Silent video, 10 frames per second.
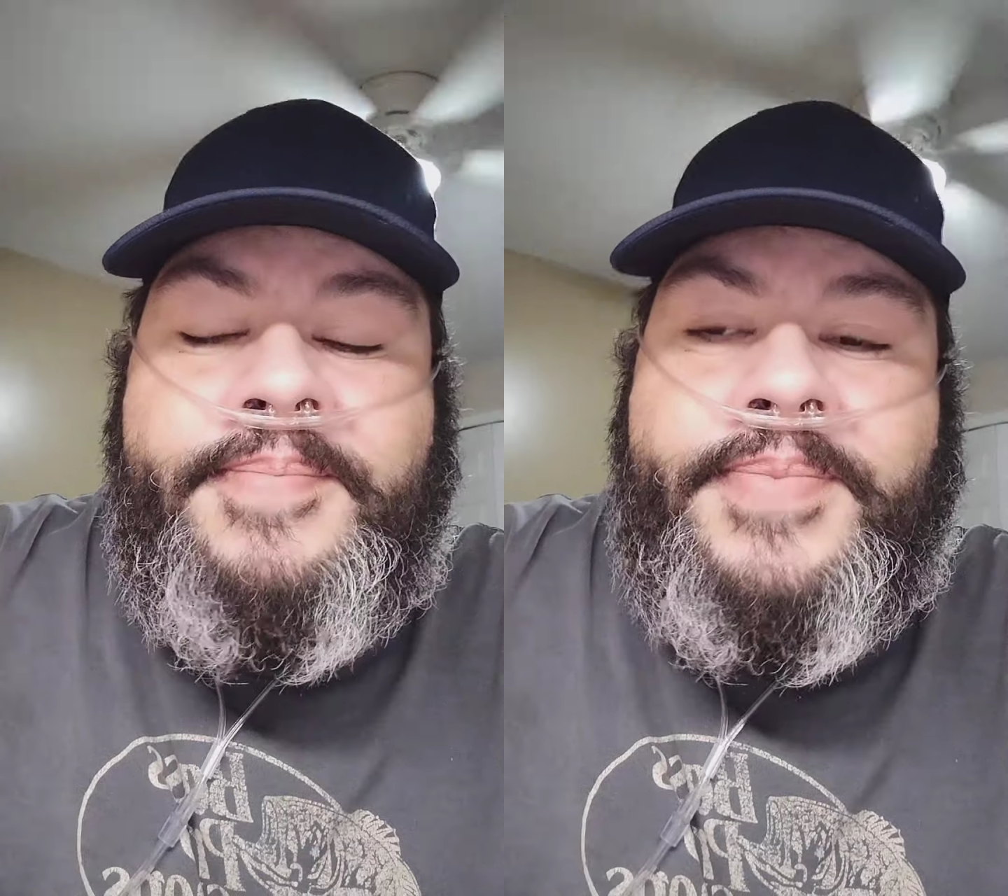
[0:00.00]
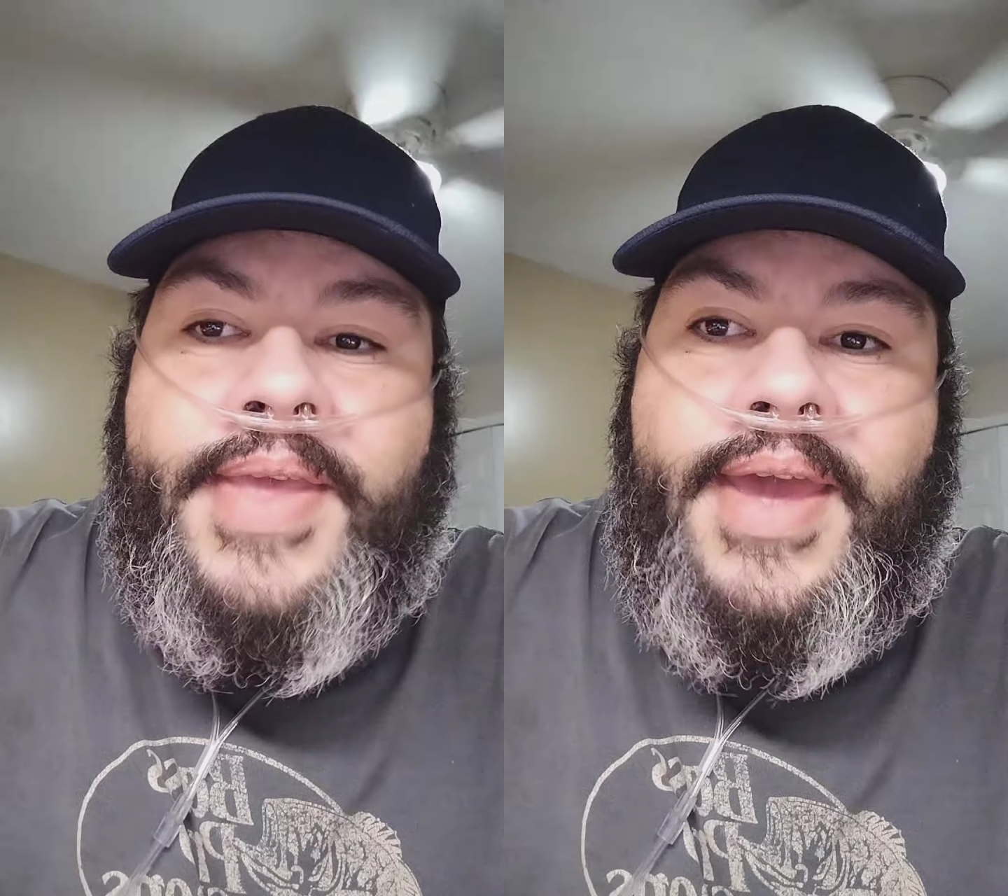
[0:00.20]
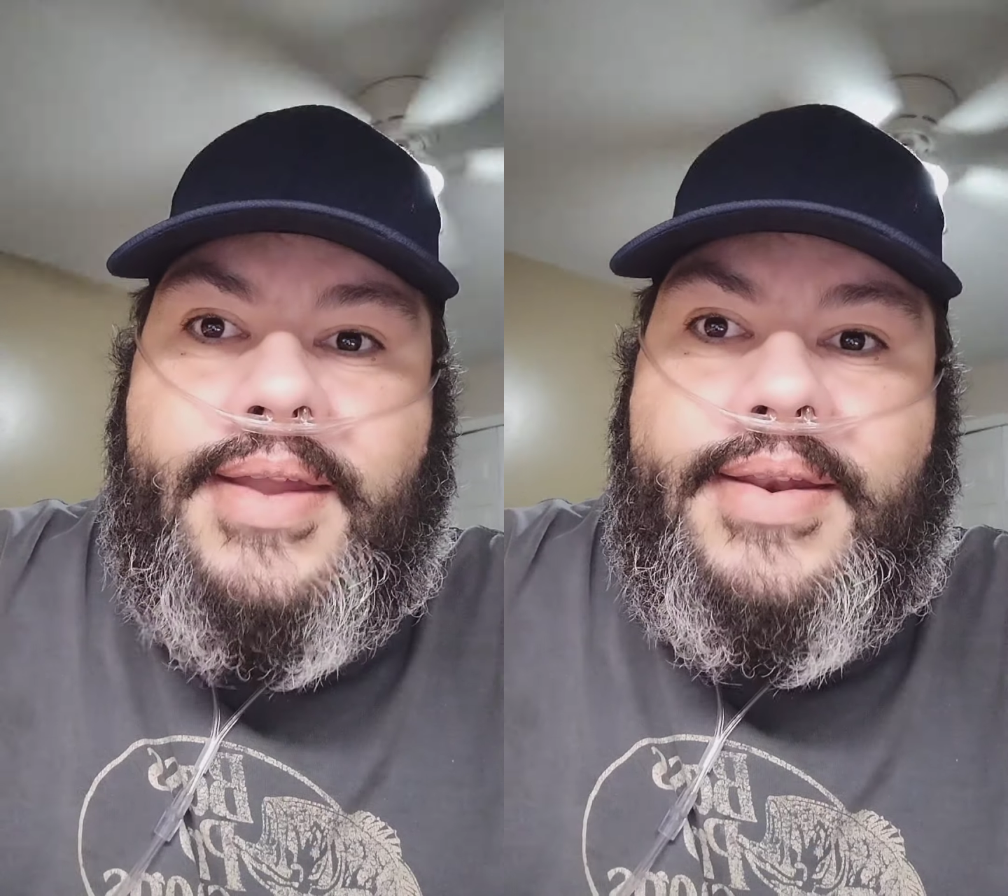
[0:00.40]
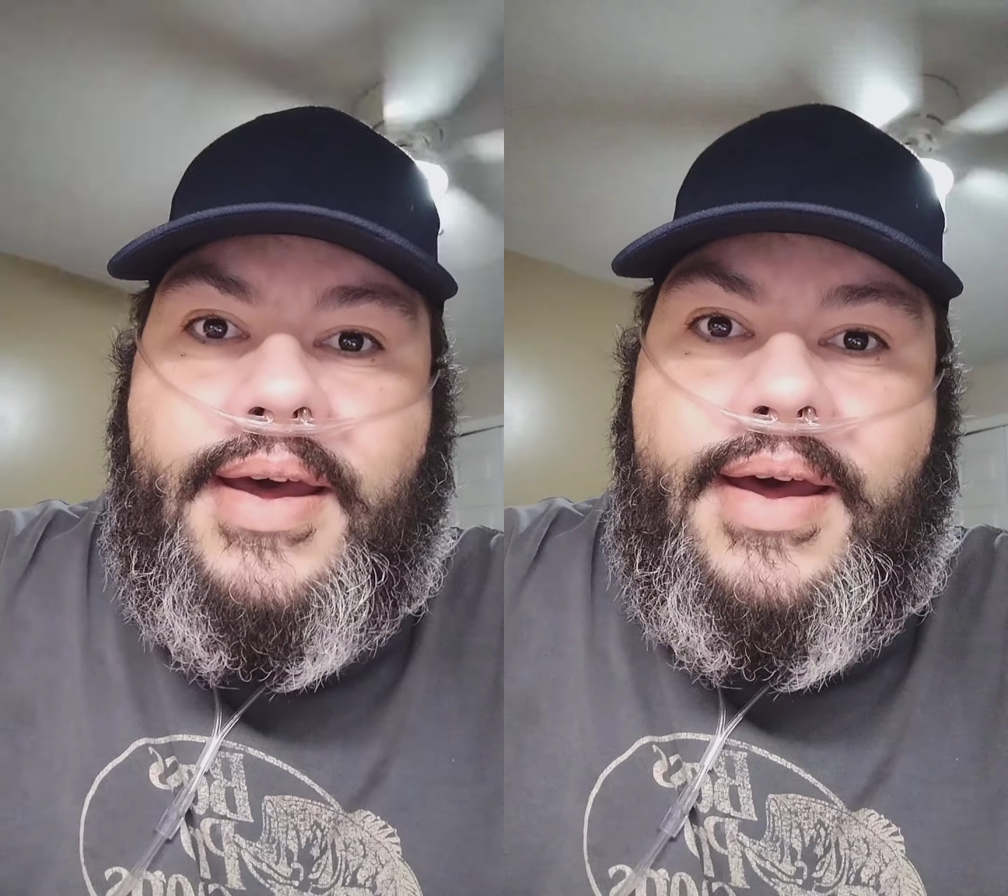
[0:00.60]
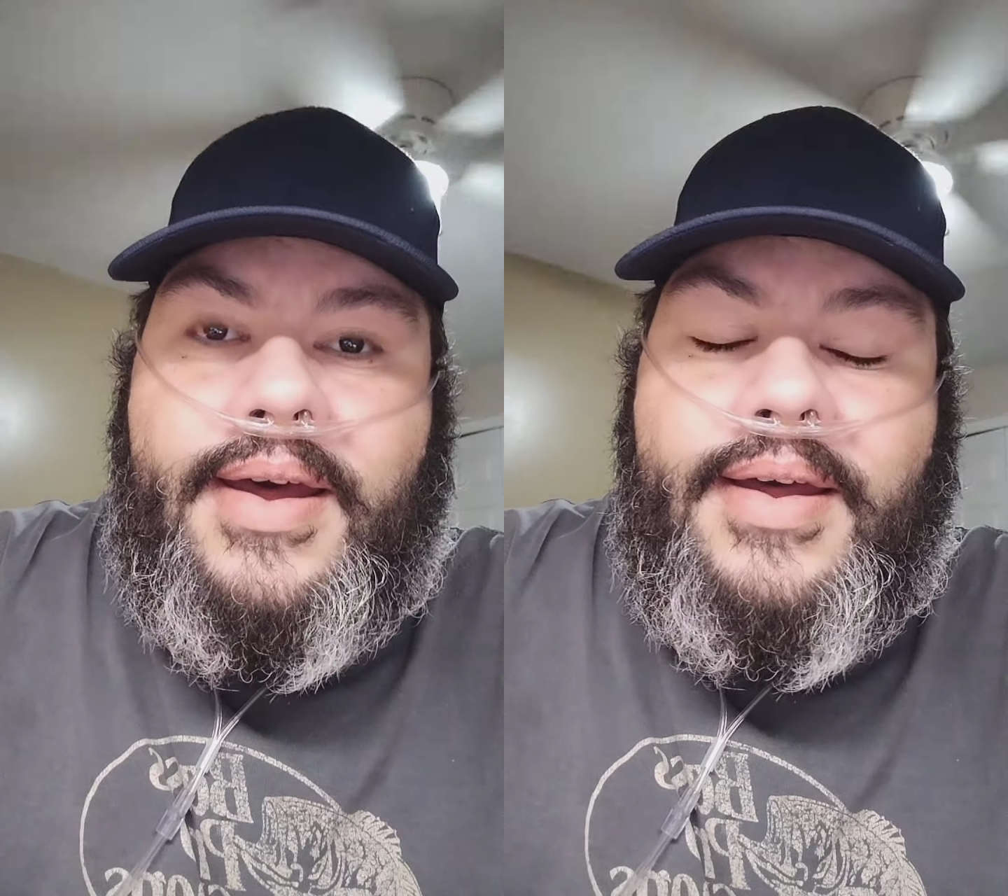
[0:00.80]
And
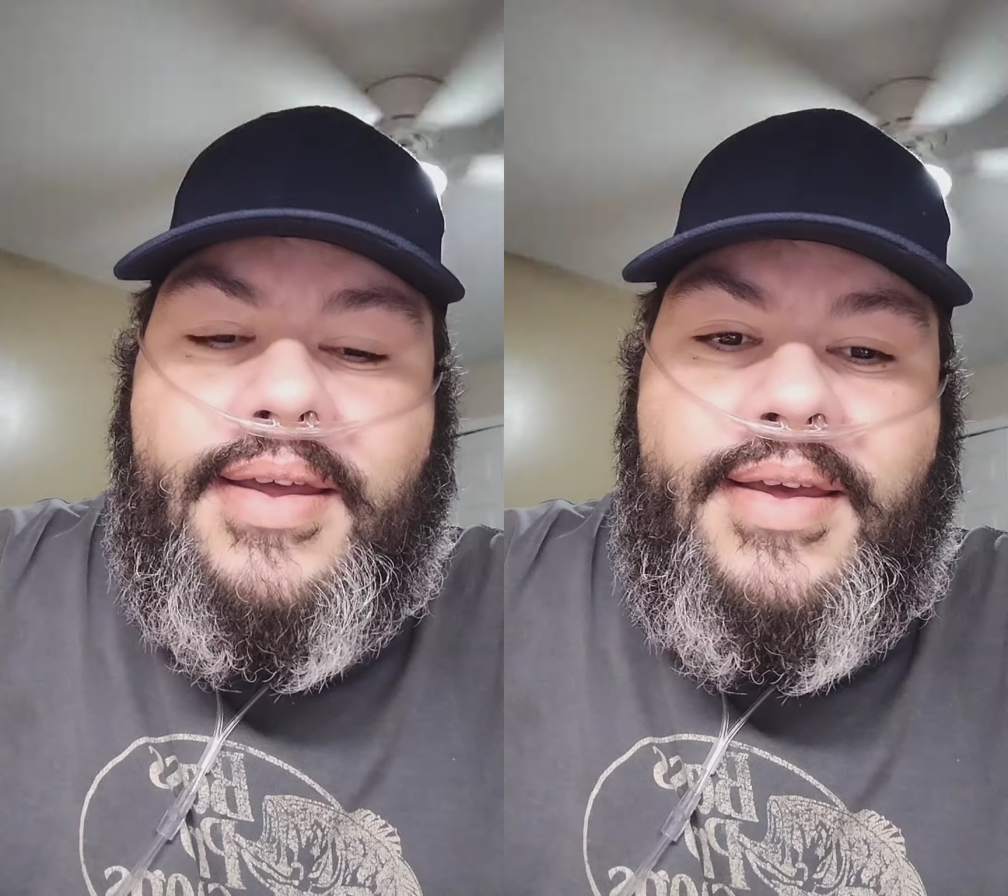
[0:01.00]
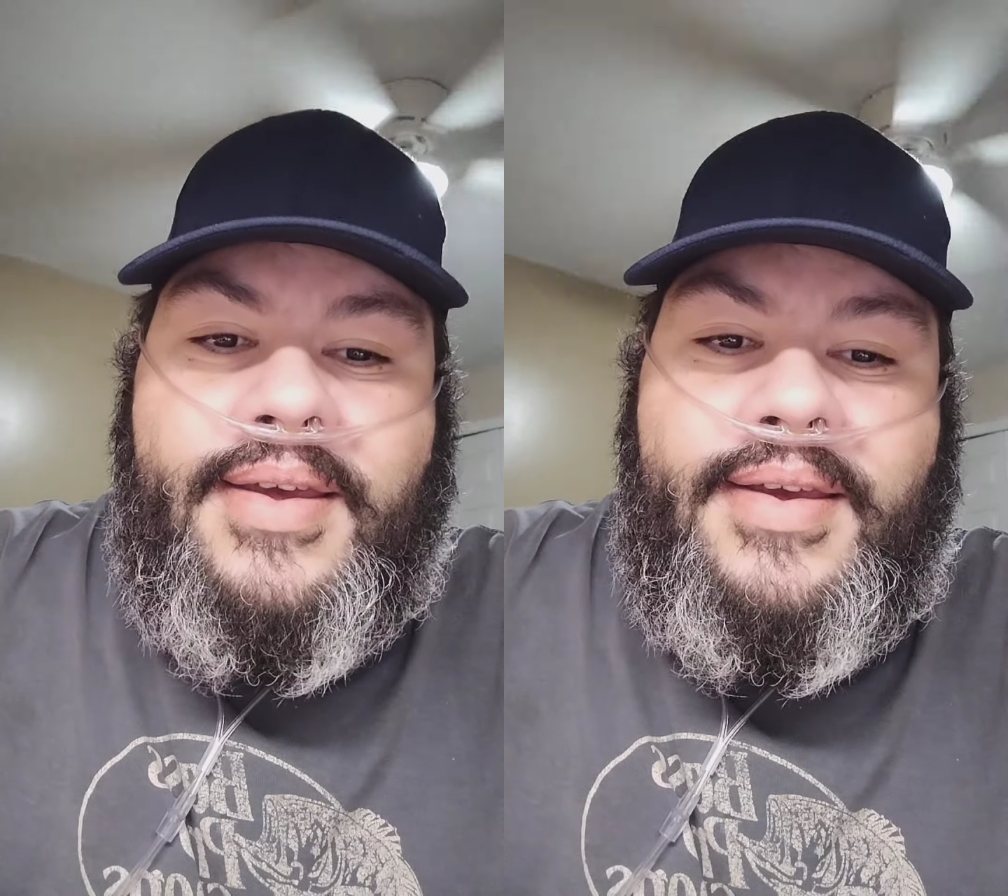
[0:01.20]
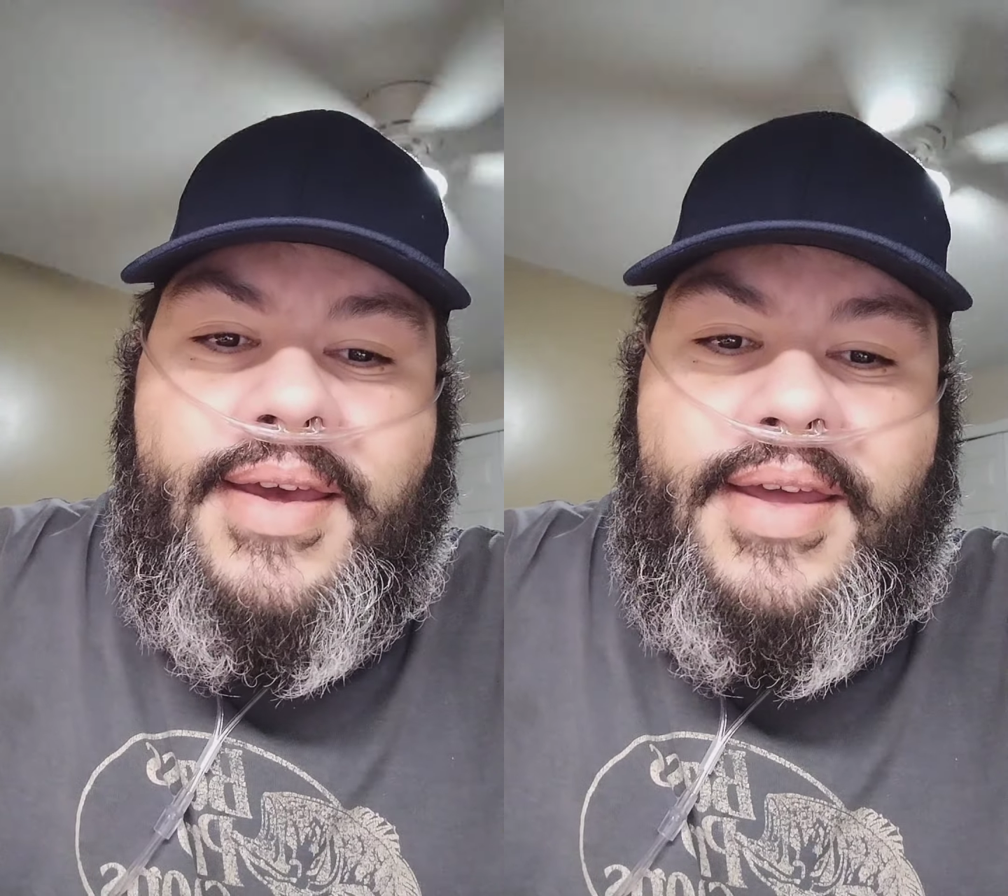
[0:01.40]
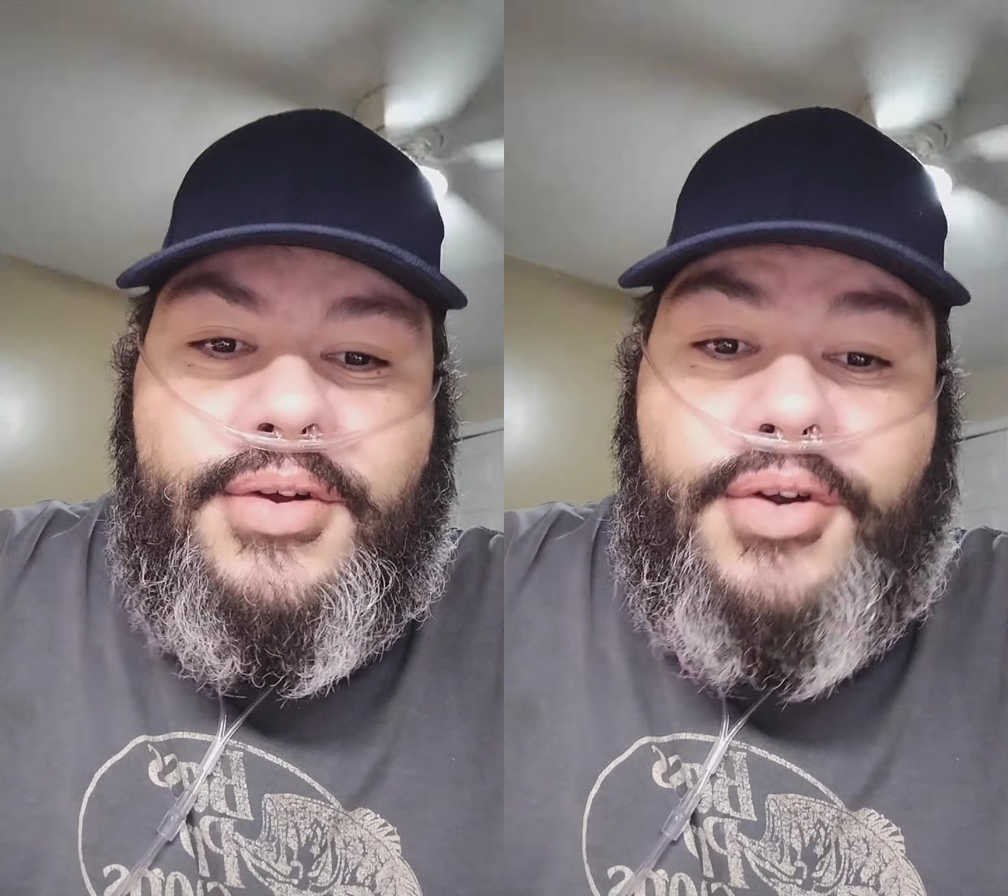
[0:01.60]
it'll